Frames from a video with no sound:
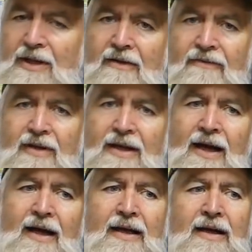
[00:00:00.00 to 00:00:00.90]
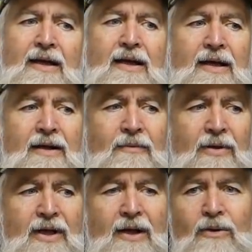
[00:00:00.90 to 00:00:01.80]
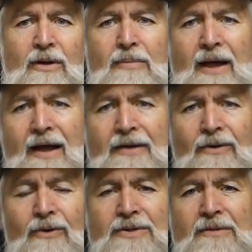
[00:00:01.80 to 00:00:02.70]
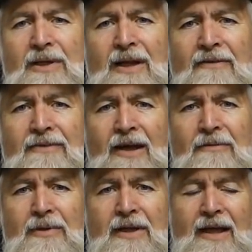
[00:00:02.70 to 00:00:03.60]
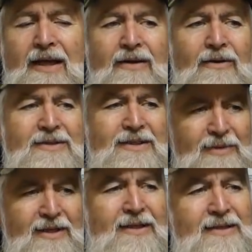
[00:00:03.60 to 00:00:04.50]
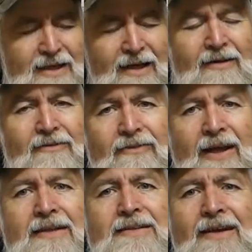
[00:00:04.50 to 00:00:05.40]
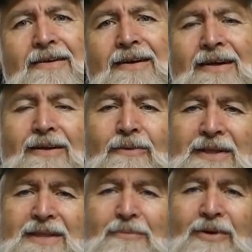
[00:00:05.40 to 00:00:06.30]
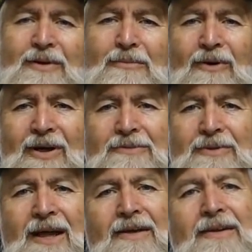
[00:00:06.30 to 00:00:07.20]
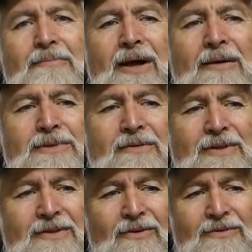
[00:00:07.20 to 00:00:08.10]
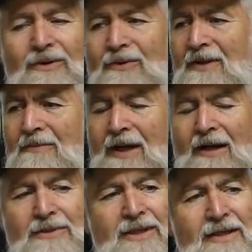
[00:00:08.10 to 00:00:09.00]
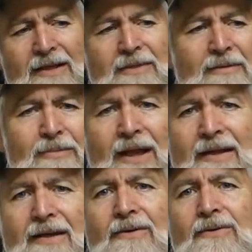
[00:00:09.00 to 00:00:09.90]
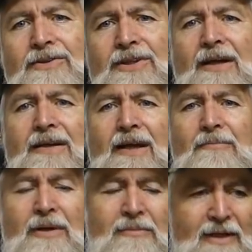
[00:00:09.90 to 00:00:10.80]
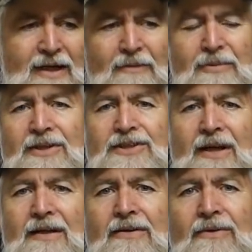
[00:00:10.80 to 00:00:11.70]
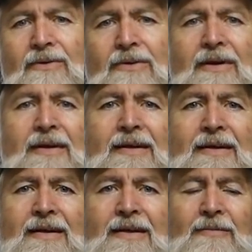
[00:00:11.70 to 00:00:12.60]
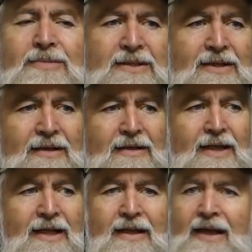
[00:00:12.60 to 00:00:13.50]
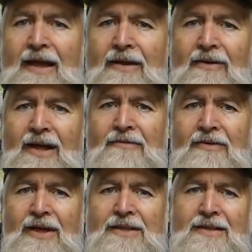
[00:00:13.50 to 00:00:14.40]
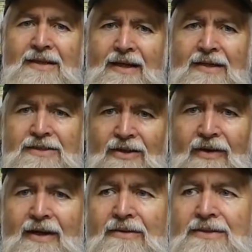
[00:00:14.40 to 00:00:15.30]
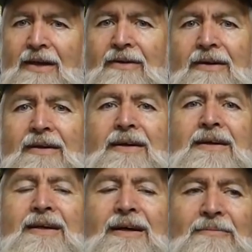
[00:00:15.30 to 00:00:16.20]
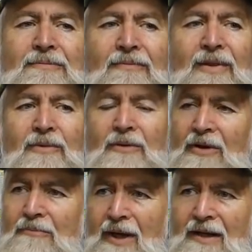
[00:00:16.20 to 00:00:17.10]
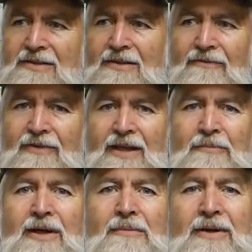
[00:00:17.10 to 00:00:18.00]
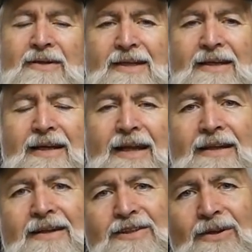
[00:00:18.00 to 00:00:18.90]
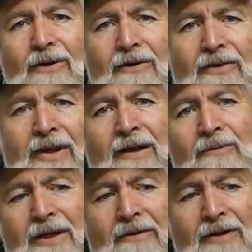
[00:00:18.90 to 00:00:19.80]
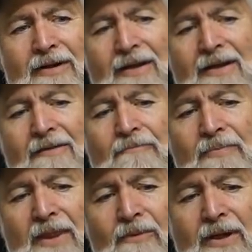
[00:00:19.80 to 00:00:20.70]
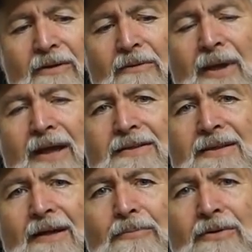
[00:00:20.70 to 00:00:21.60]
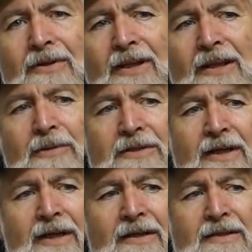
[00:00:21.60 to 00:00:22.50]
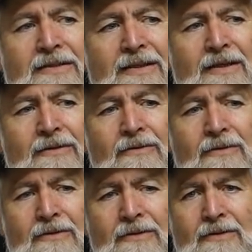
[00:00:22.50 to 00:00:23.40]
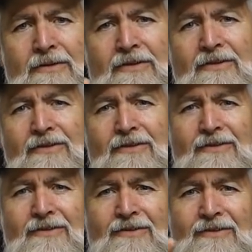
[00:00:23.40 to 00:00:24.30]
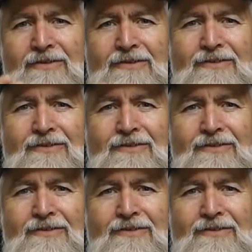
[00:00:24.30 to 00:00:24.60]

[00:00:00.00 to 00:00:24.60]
the middle of the day, and all the bar doors would be left open, the air cons would be just going flat. So we jump on the bikes, we go to the pubs, and we talk to the barman and say, let them bloody doors shut. People can open and shut a door, and just to let the aircon have a rest and let it cycle, so we weren't bouncing off the limiter, because it had a little siren there, and when you were bouncing up onto the limits, you hear this, and